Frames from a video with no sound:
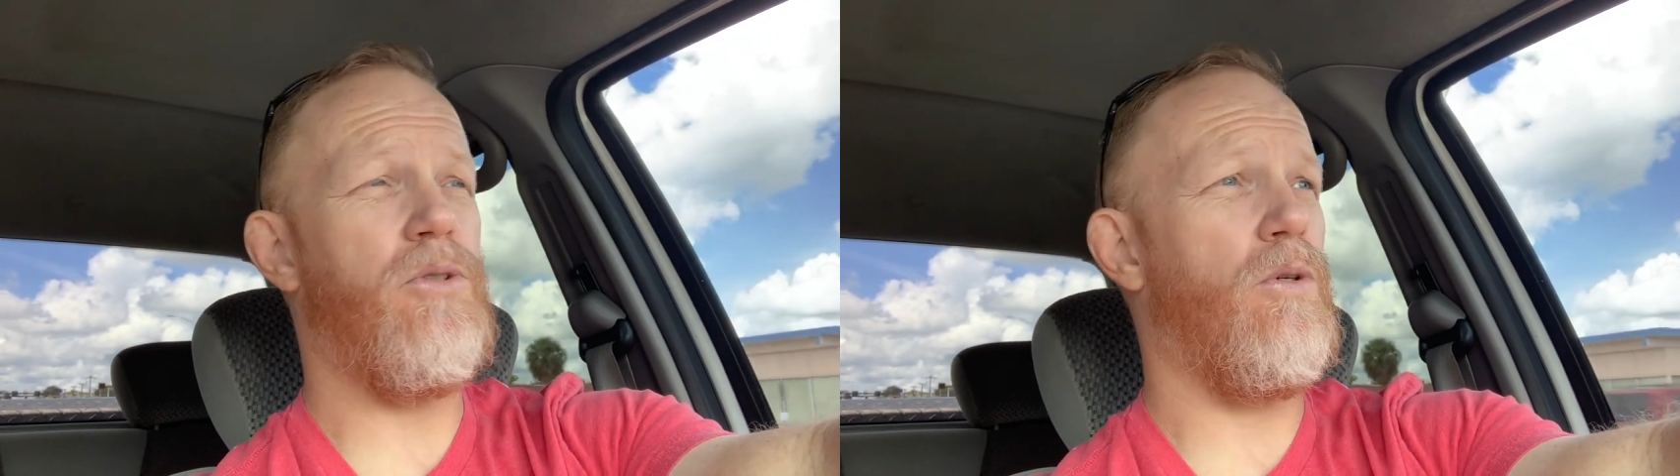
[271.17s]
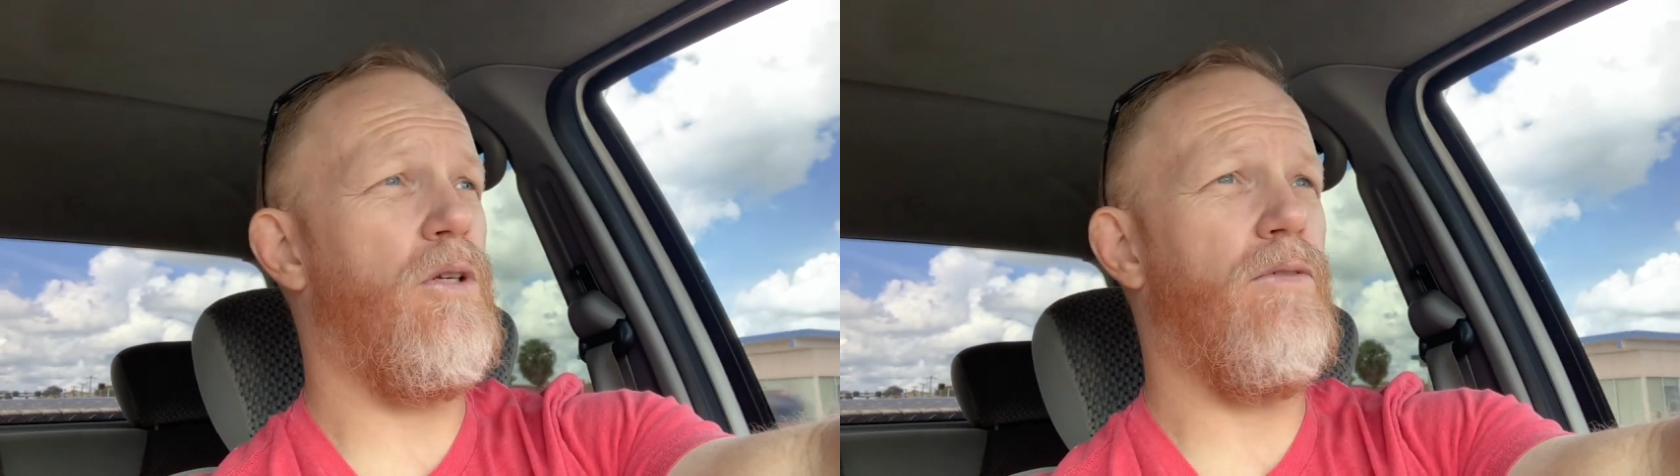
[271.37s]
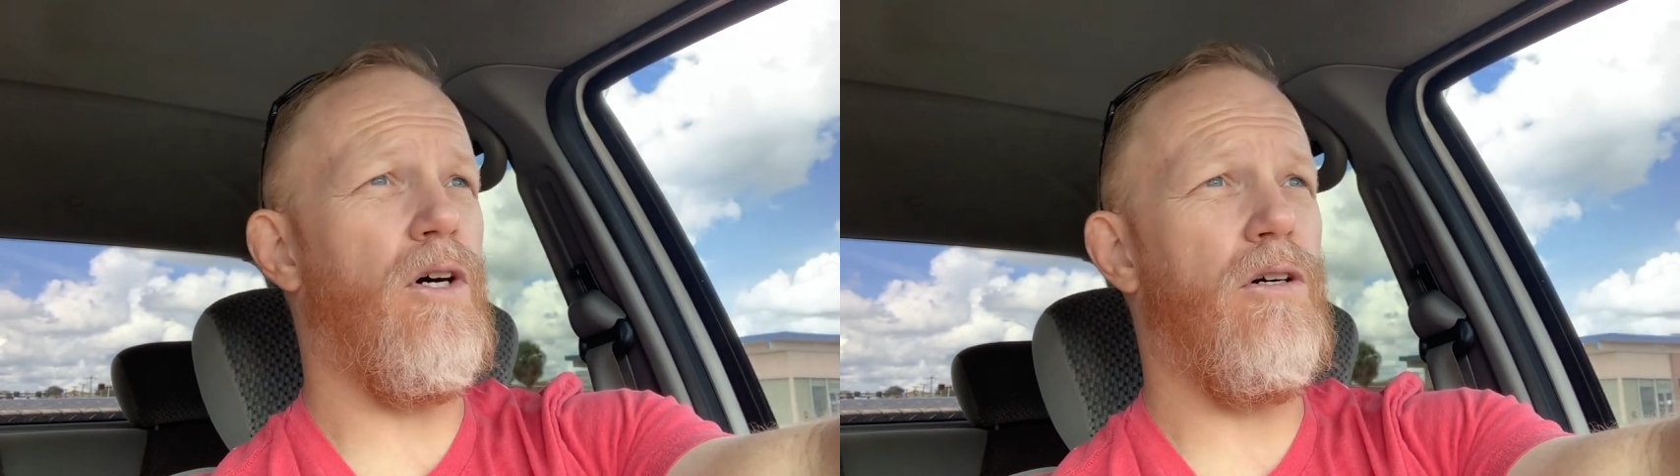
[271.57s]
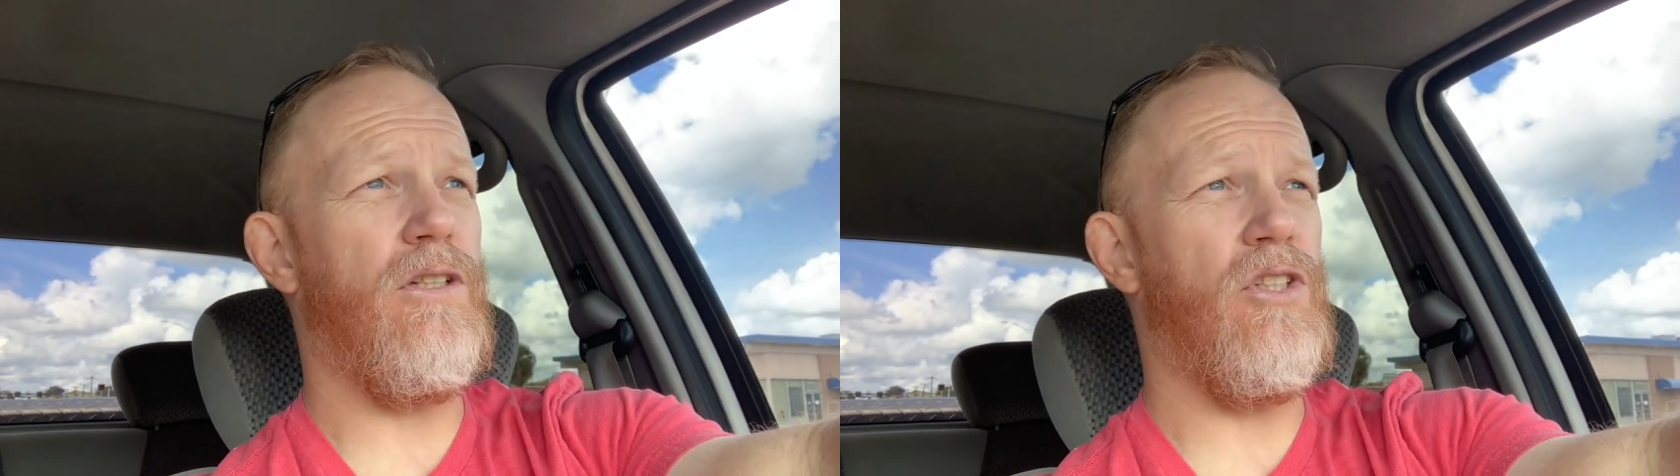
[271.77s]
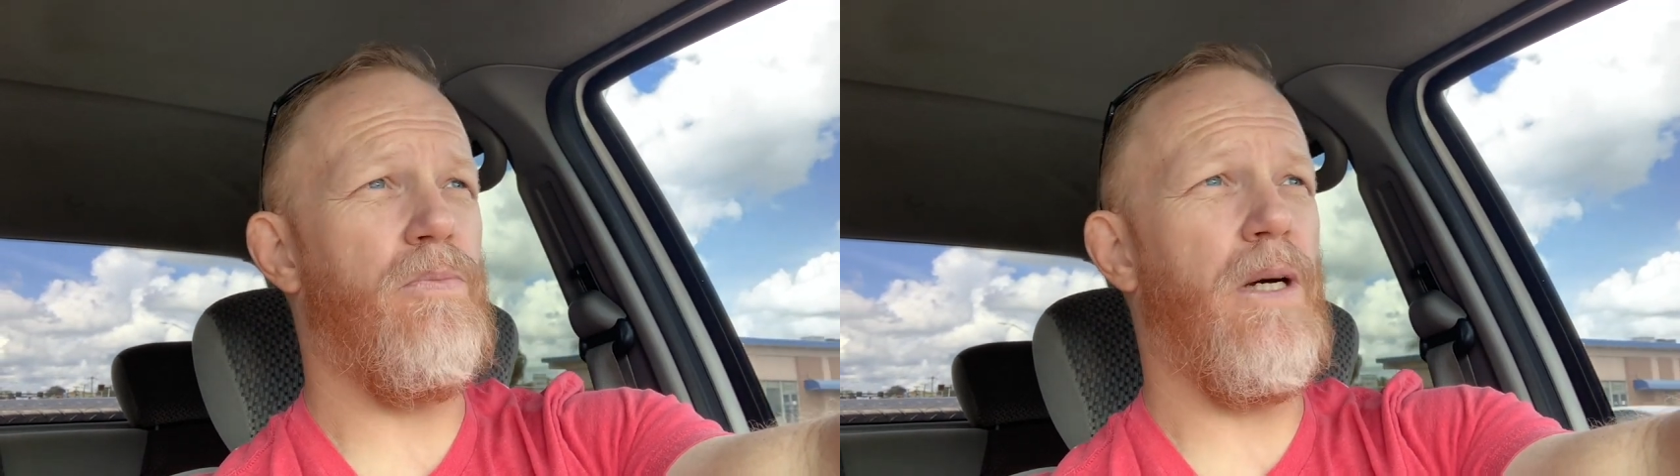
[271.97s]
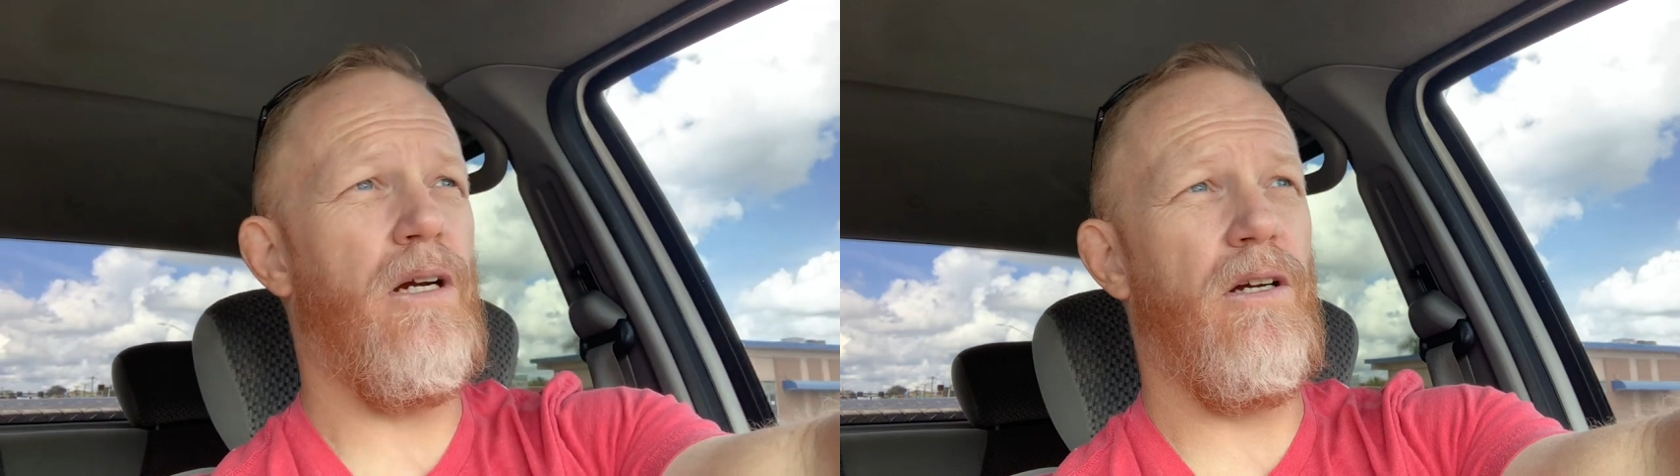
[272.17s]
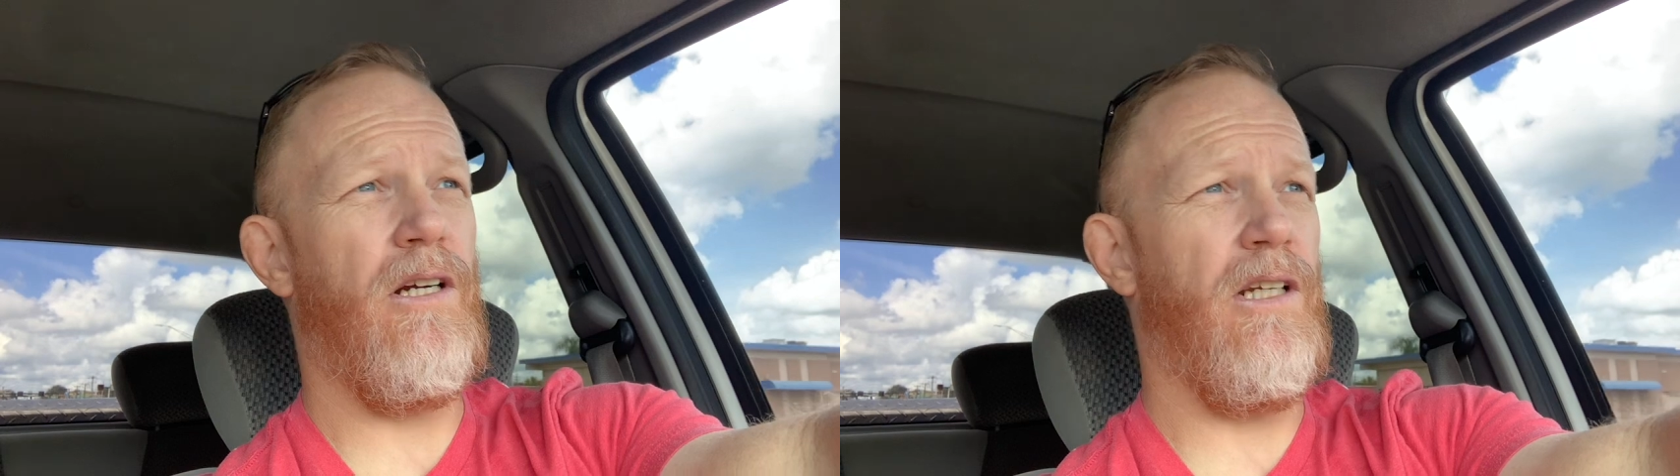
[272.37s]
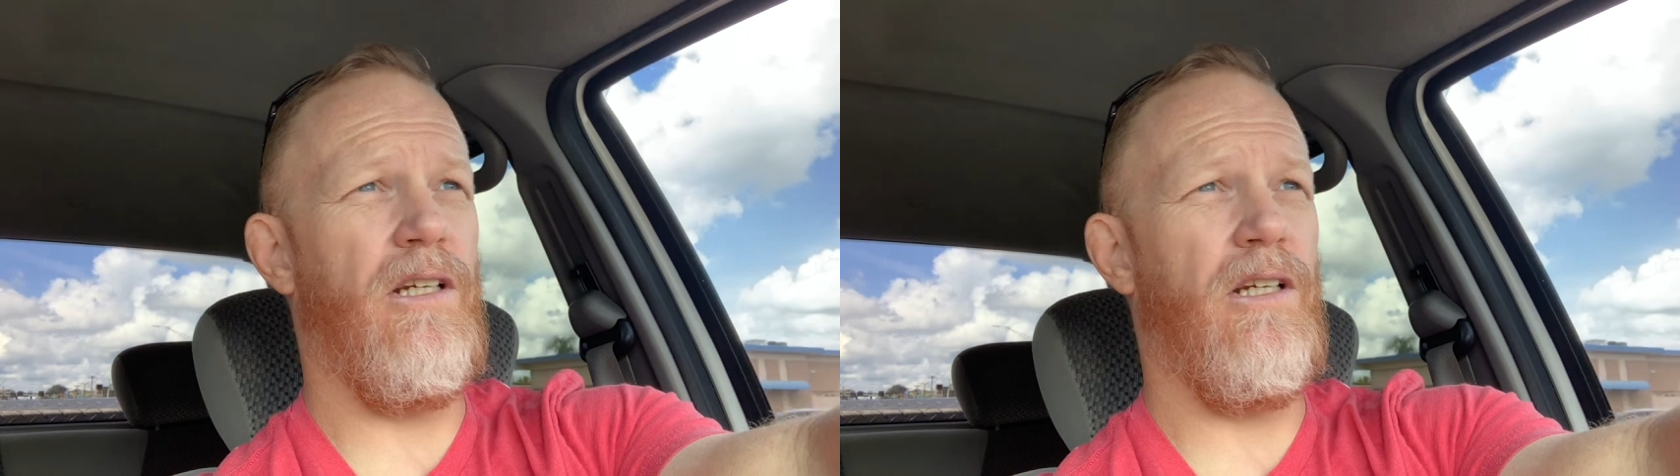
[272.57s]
sort of awe-inspiring,